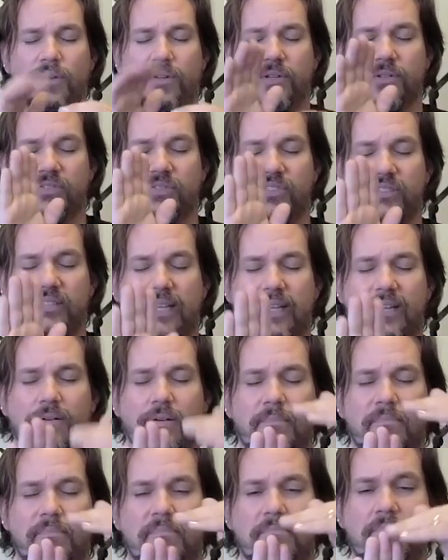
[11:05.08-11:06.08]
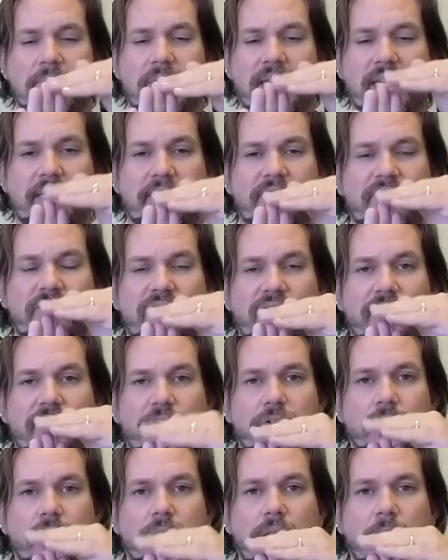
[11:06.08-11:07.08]
where your sacrum meets
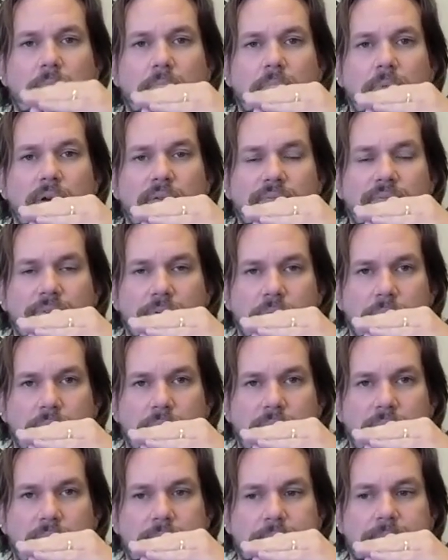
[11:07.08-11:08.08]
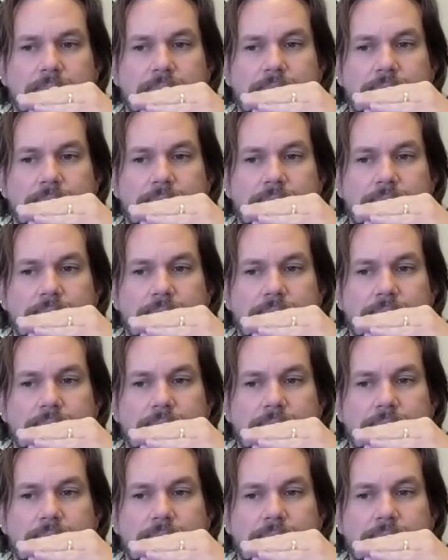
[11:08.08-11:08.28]
your lumbar vertebra?